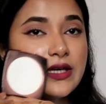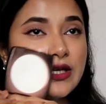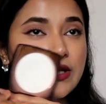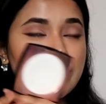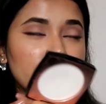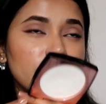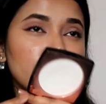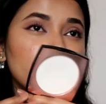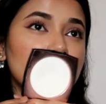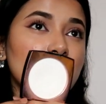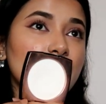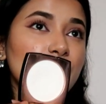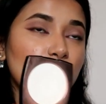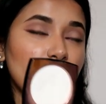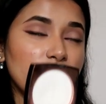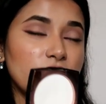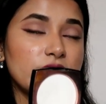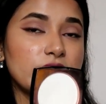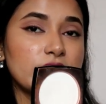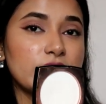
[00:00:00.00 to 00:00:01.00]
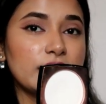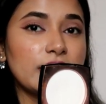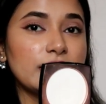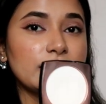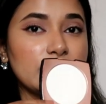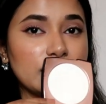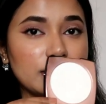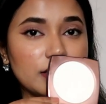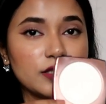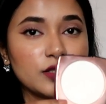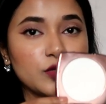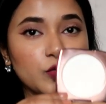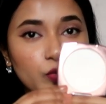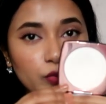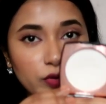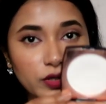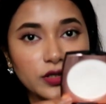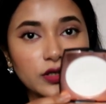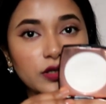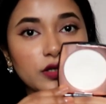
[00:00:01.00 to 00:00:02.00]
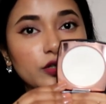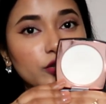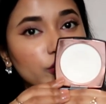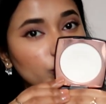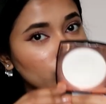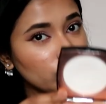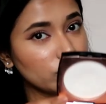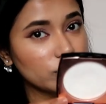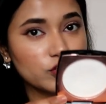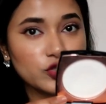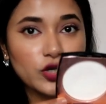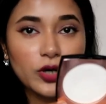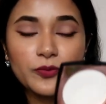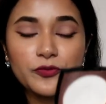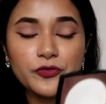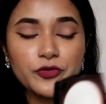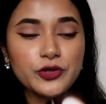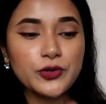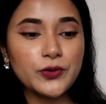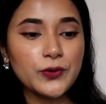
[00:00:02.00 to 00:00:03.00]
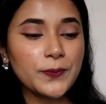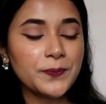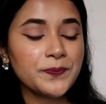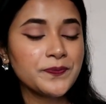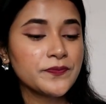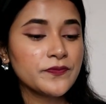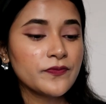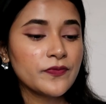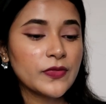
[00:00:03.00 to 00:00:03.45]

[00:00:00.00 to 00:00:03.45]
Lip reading: Even if you have oily skin, I think this will do the job for you.